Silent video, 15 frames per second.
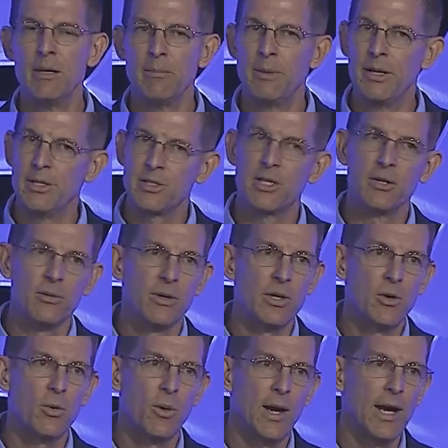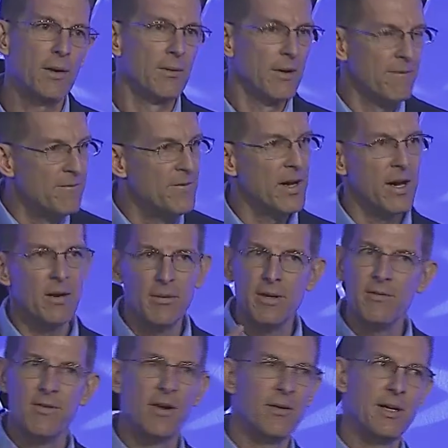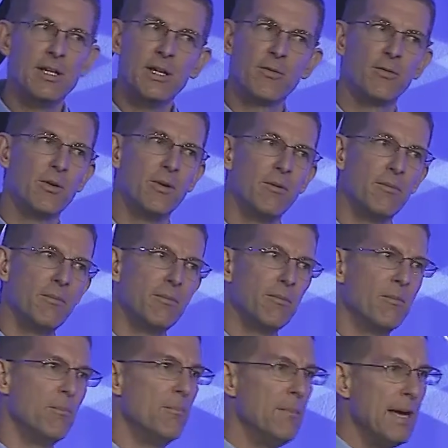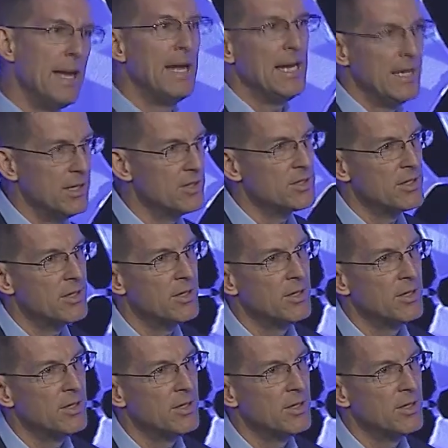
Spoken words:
but it's going to require a very, very different maze